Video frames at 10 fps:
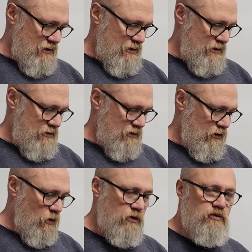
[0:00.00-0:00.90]
uh, the
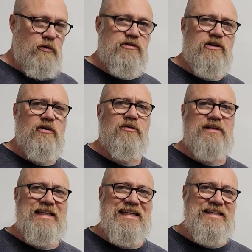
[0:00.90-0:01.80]
lower towards zero,
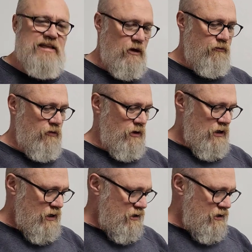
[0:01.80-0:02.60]
the least helpful.